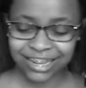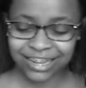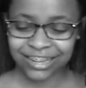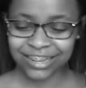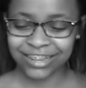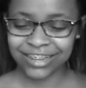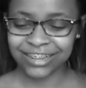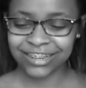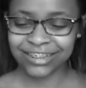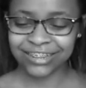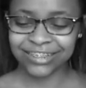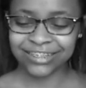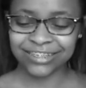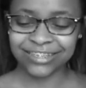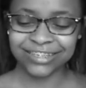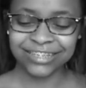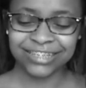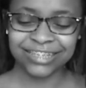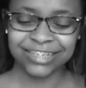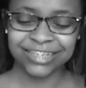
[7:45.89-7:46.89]
You
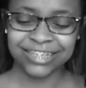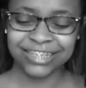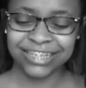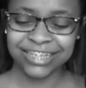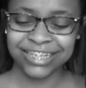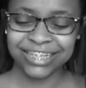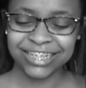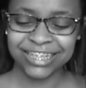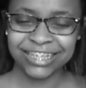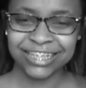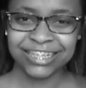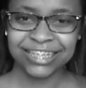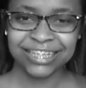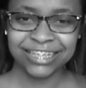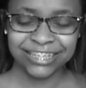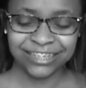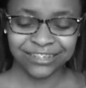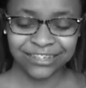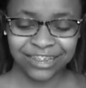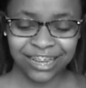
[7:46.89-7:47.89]
face music.
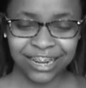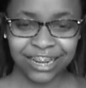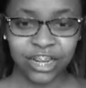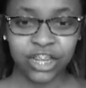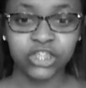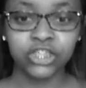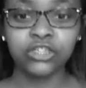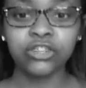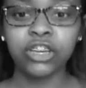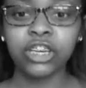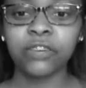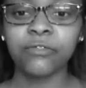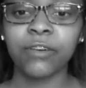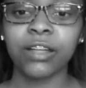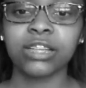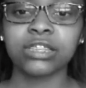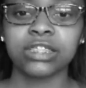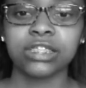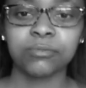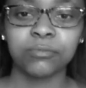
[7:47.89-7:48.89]
You gotta. You know you
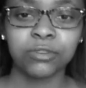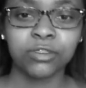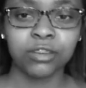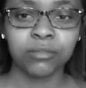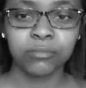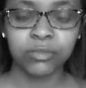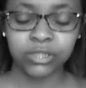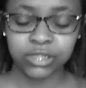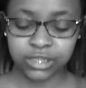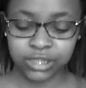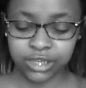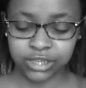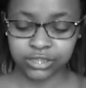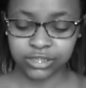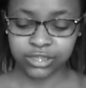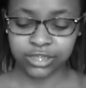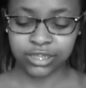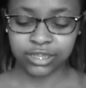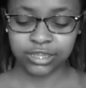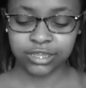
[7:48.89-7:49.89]
fell asleep on your music
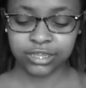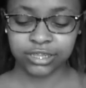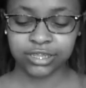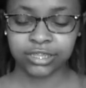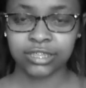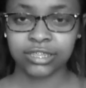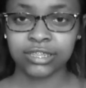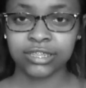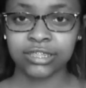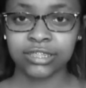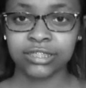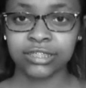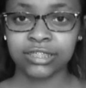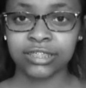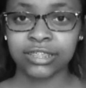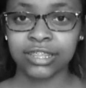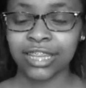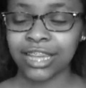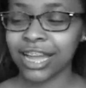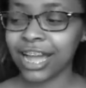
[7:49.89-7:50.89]
yesterday. I'm hip.
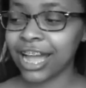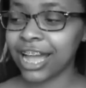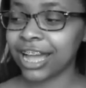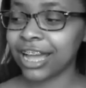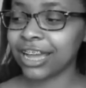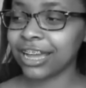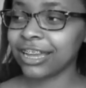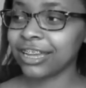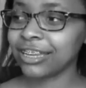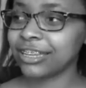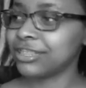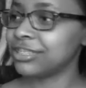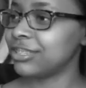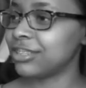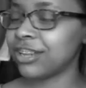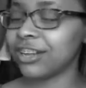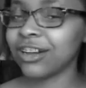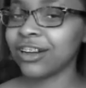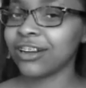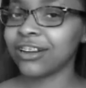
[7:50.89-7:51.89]
Did you turn it off? No.
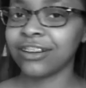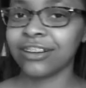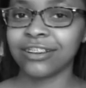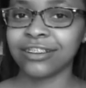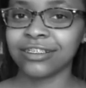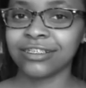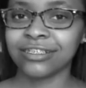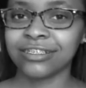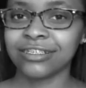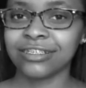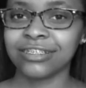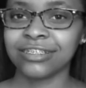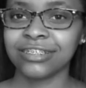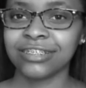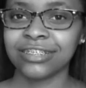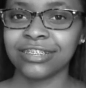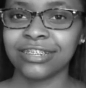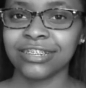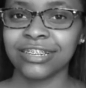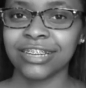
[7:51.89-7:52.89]
Nah. It just
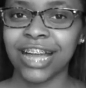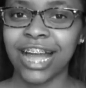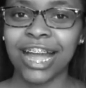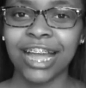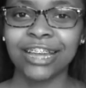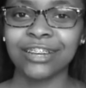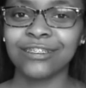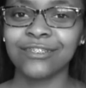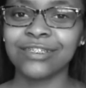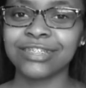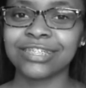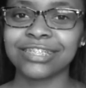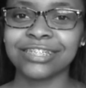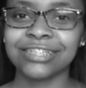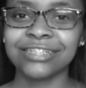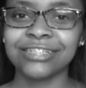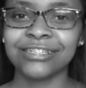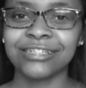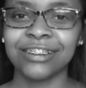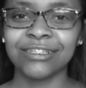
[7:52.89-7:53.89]
it was. Just I didn't know what to
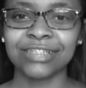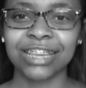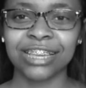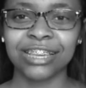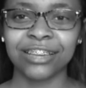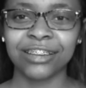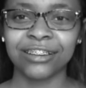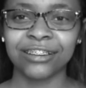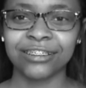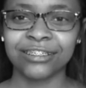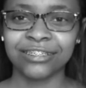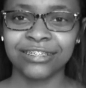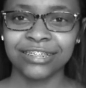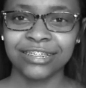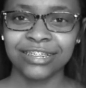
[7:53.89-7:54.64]
do. I was like, yeah.